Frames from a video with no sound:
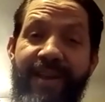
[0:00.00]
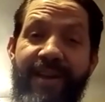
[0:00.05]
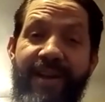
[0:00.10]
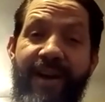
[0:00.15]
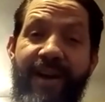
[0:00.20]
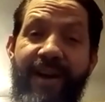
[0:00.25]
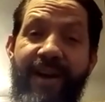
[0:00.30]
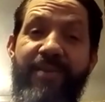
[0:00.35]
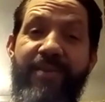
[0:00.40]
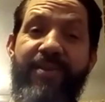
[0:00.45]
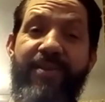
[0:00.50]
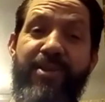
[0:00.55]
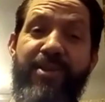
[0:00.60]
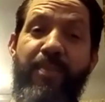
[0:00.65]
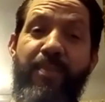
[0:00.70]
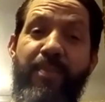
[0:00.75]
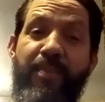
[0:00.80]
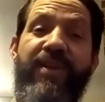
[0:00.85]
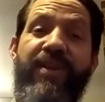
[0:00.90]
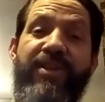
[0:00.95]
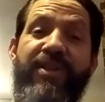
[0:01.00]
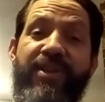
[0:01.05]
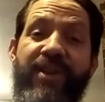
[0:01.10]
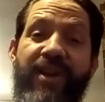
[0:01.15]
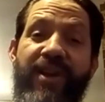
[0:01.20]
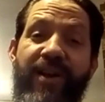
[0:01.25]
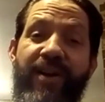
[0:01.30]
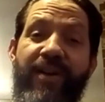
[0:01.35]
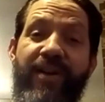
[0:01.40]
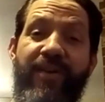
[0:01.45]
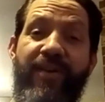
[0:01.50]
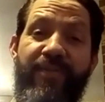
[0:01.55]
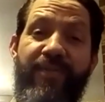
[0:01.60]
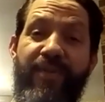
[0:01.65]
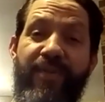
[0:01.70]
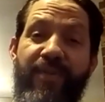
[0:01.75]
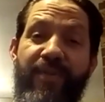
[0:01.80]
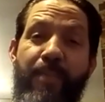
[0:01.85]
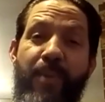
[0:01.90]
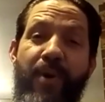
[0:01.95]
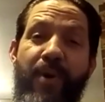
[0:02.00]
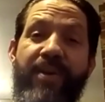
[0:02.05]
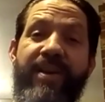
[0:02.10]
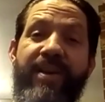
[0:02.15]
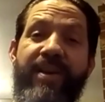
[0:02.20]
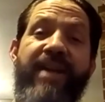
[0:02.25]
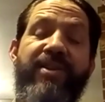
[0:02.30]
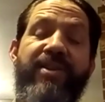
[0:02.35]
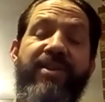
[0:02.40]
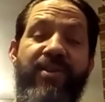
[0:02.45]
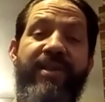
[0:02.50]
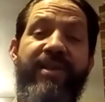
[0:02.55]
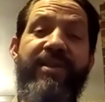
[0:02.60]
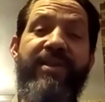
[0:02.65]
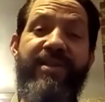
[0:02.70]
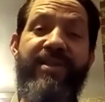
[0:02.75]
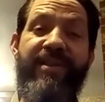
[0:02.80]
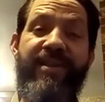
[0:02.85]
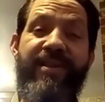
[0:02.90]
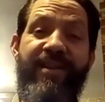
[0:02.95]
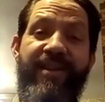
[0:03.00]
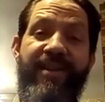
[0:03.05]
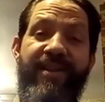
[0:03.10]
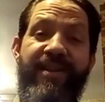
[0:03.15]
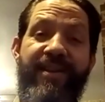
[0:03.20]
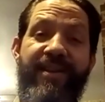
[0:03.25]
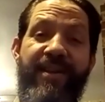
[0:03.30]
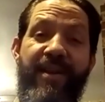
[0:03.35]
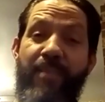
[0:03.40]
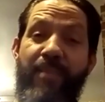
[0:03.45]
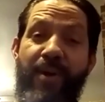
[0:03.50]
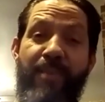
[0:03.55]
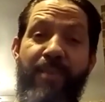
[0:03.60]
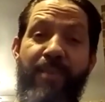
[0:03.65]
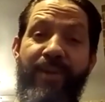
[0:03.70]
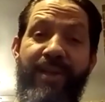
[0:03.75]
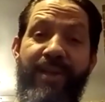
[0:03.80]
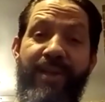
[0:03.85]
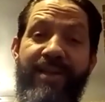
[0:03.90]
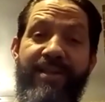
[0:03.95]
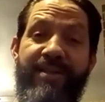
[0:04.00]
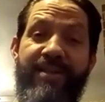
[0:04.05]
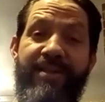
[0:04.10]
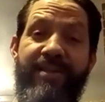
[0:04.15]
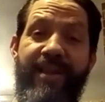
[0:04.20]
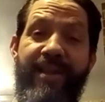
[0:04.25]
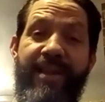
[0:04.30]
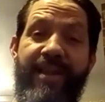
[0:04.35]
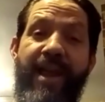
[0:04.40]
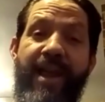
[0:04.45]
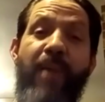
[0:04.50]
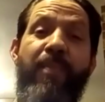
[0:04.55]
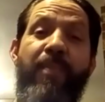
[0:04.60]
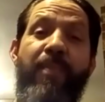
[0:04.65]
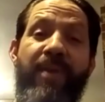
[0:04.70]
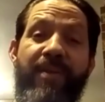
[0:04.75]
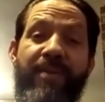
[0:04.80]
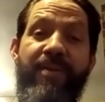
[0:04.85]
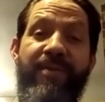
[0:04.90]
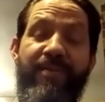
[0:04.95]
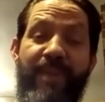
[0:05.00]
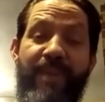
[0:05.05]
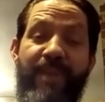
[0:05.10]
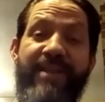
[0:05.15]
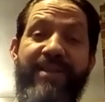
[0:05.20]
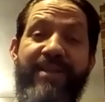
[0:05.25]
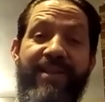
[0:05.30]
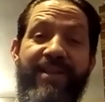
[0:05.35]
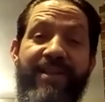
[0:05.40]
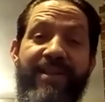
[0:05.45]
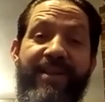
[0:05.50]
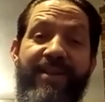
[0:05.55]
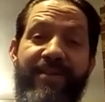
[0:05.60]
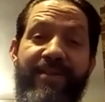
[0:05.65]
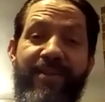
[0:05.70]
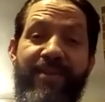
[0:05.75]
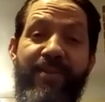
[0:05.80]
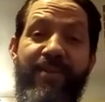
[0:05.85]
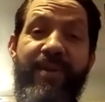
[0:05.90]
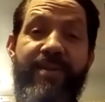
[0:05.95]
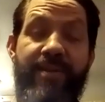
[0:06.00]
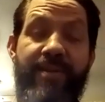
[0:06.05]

under the supervision of park naturalist and park police, like helping basically do it.